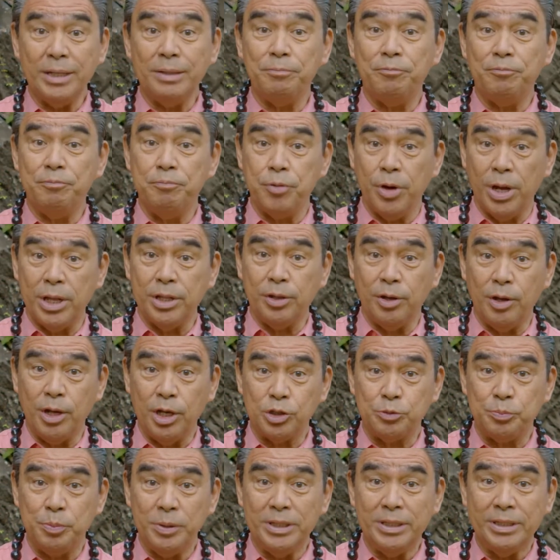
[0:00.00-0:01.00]
brother
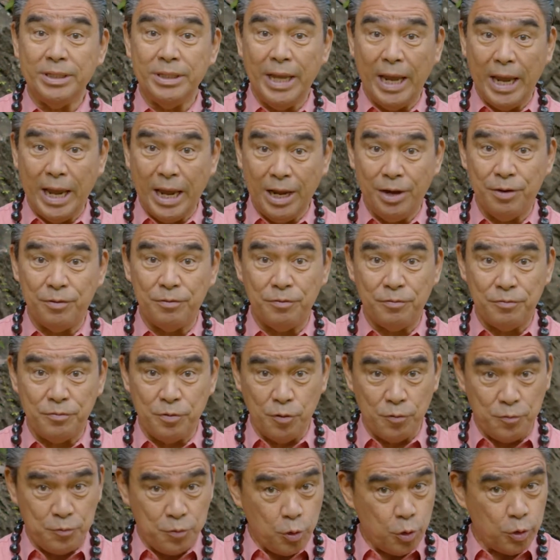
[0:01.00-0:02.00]
has been dead
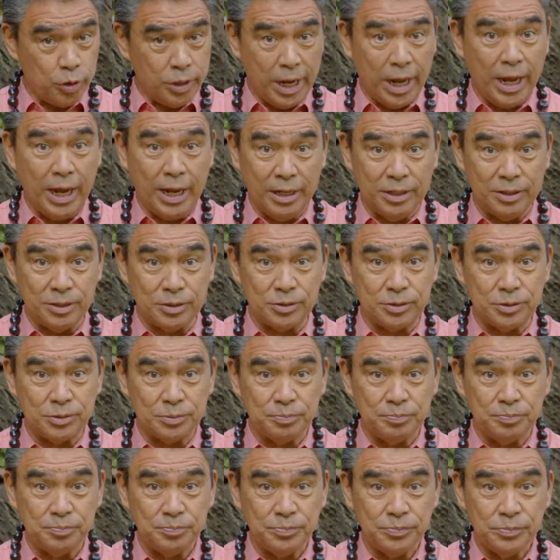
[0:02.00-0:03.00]
for 4 days.
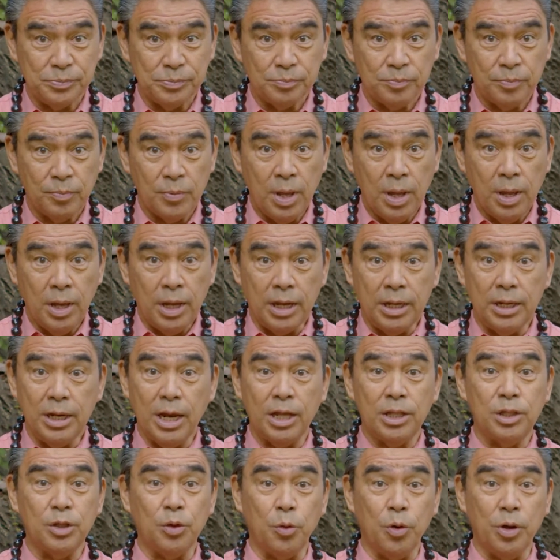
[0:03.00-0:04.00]
In
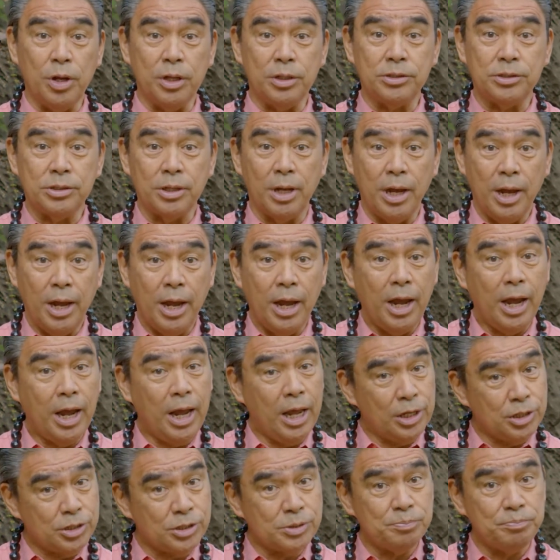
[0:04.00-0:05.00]
other words,
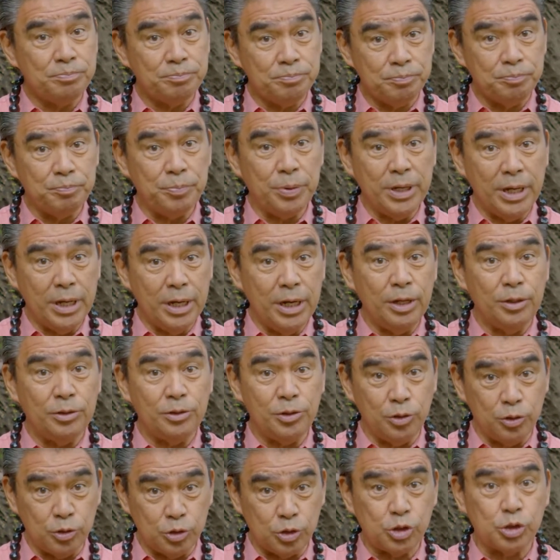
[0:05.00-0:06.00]
it's beginning
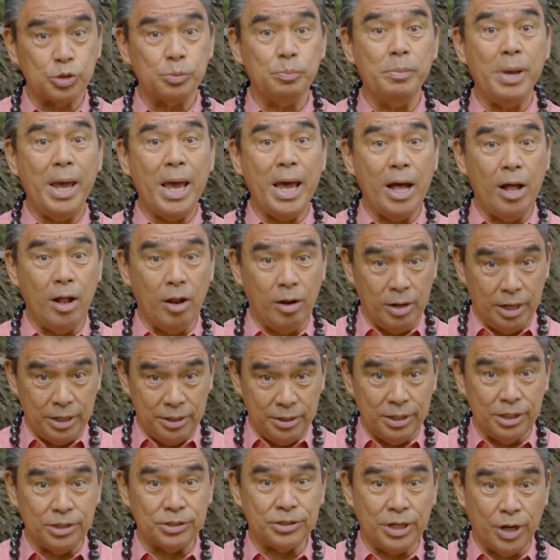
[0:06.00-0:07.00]
to smell
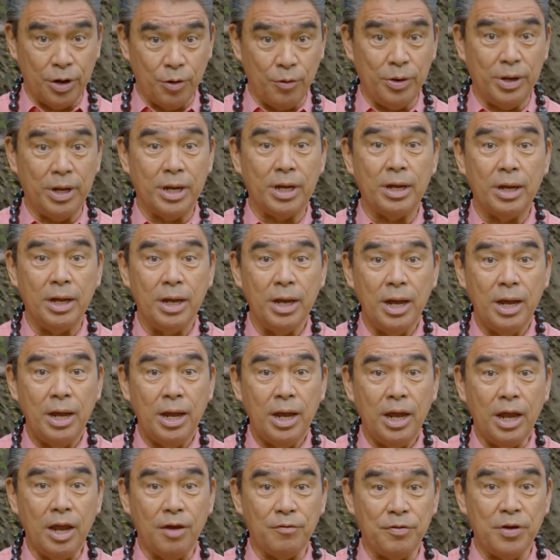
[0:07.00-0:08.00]
in this area
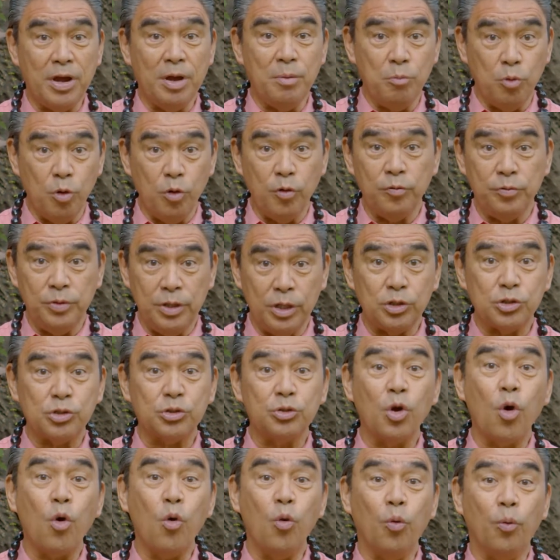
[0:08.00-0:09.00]
if I move this
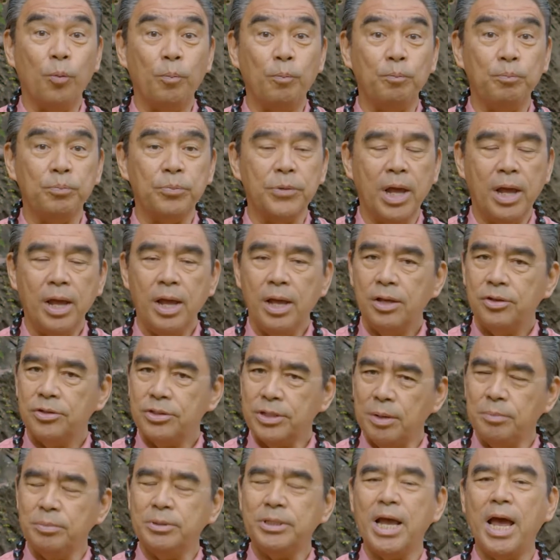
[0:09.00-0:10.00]
stone.
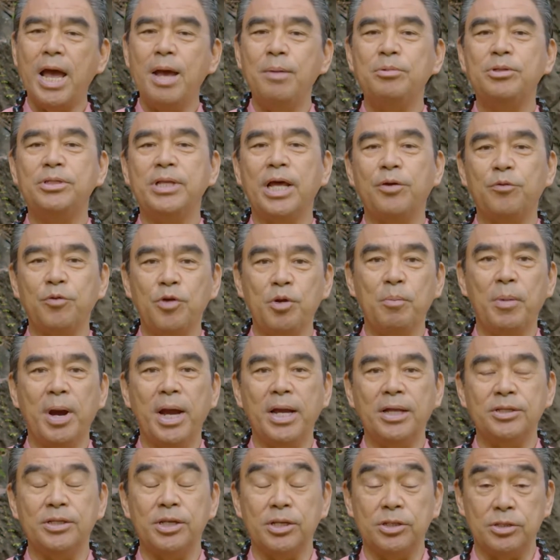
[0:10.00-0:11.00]
Sometimes that
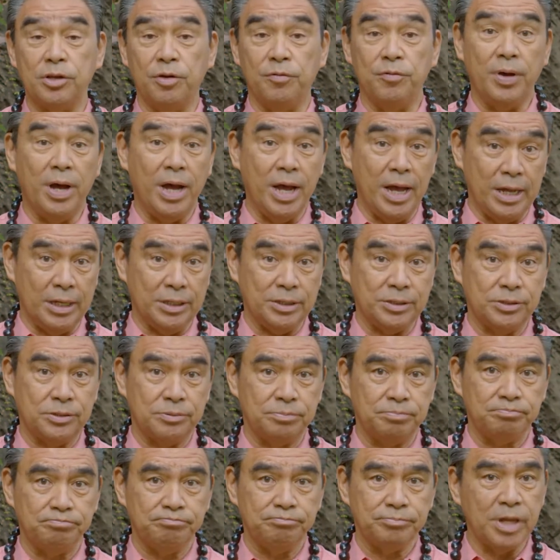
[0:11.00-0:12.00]
reminds us of us,
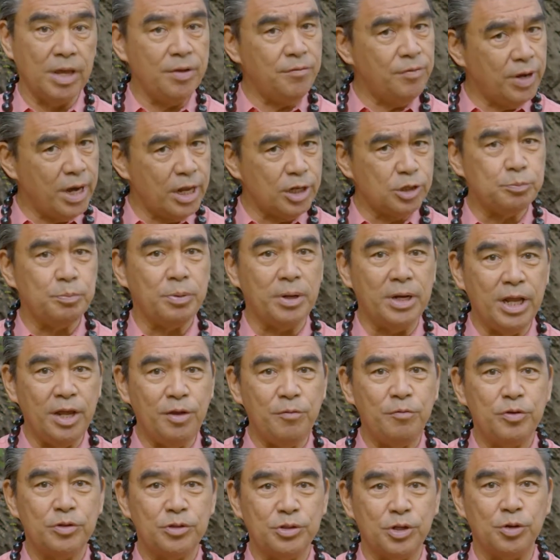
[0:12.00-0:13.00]
even as
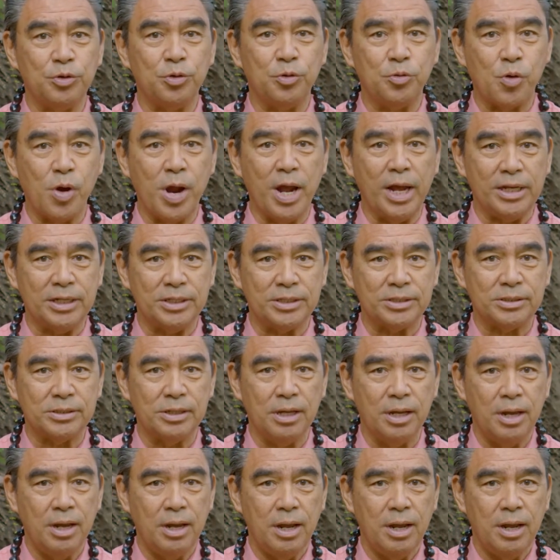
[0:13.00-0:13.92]
believers in Christ,